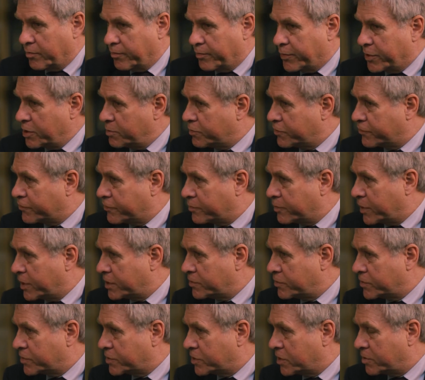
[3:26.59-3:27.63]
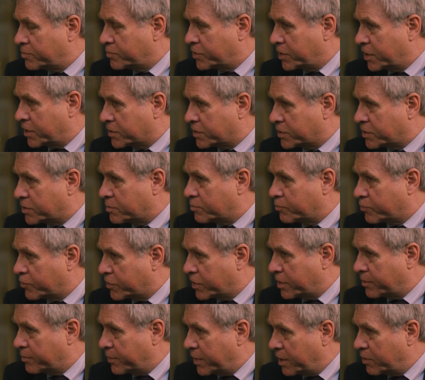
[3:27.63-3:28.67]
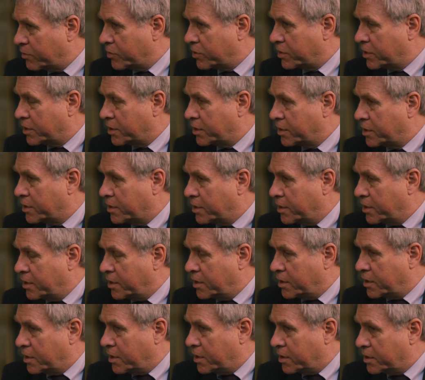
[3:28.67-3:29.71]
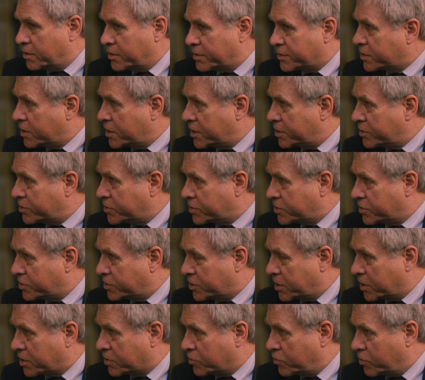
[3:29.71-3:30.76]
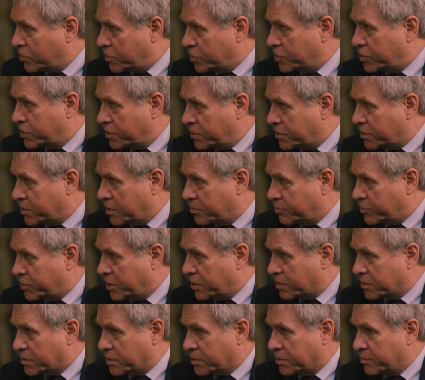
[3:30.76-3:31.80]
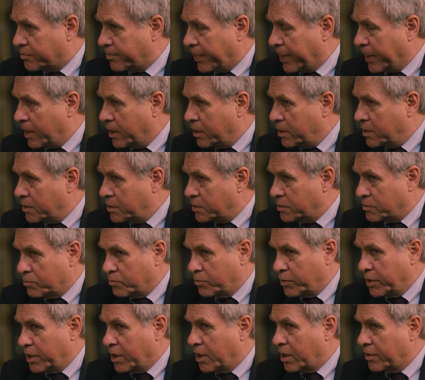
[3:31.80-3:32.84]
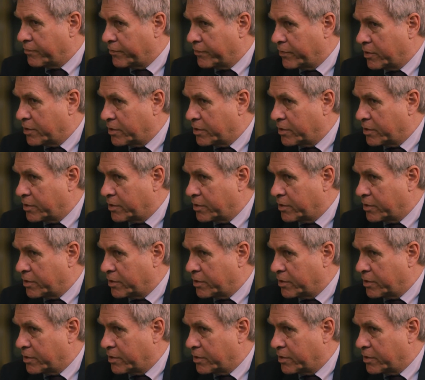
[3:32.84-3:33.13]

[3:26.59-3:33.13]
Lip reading: people from other subjects, primarily science and technology subjects. We have